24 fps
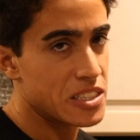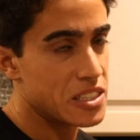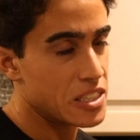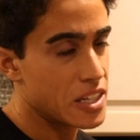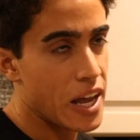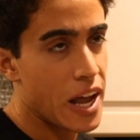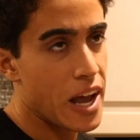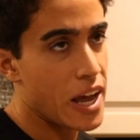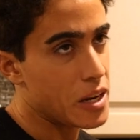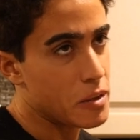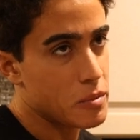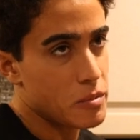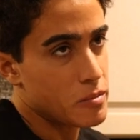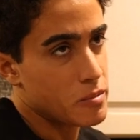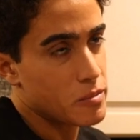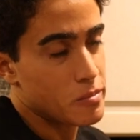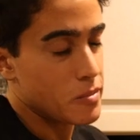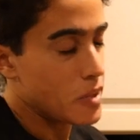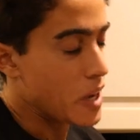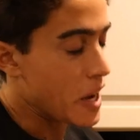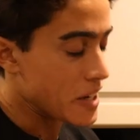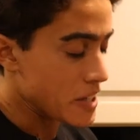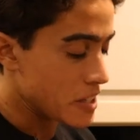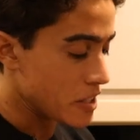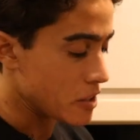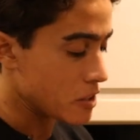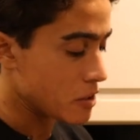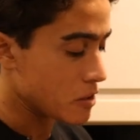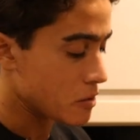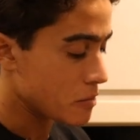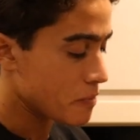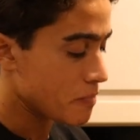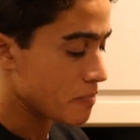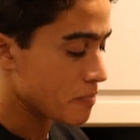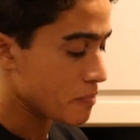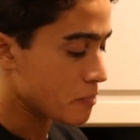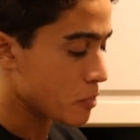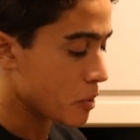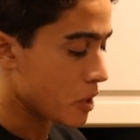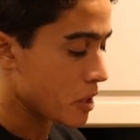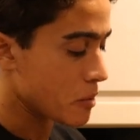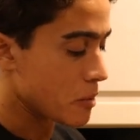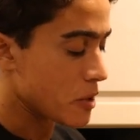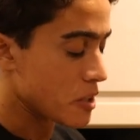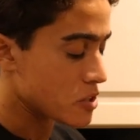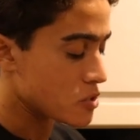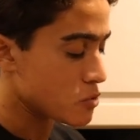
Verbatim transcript: not ideal, but